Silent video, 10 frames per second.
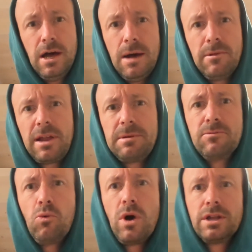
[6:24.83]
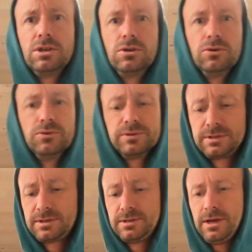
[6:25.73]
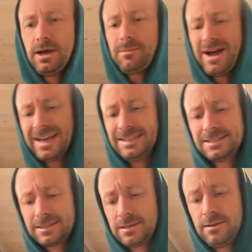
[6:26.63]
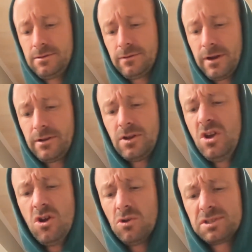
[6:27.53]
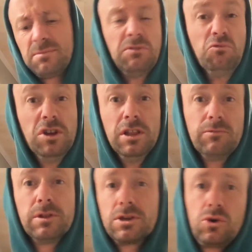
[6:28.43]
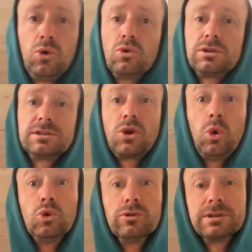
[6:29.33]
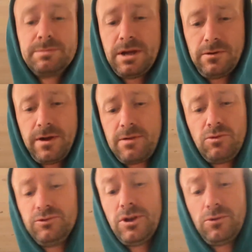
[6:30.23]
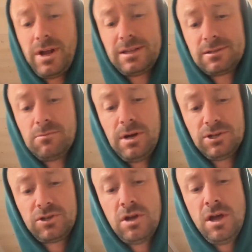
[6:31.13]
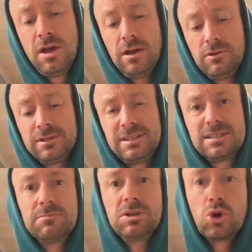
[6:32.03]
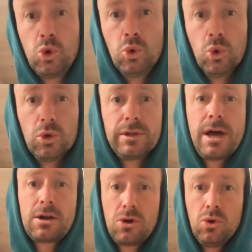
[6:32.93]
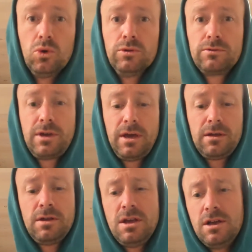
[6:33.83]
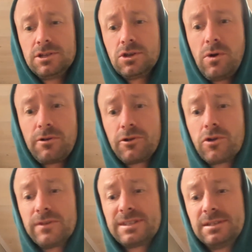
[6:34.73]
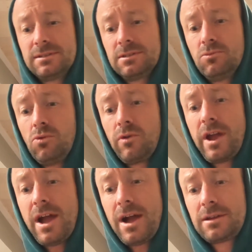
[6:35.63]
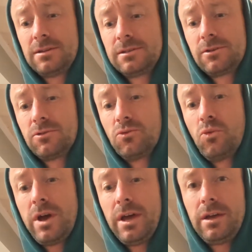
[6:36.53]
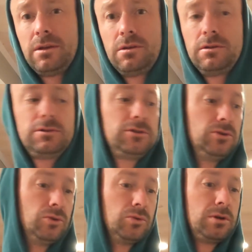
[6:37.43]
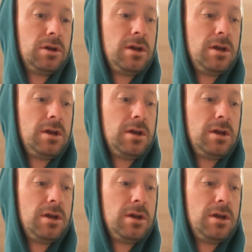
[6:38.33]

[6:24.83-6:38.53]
A lot of people want to use ice, right? Or something really, really cold, because colder is better, right? Well, no, not so much. This needs to be cool, not cold, okay? So our nervous system will react a certain way to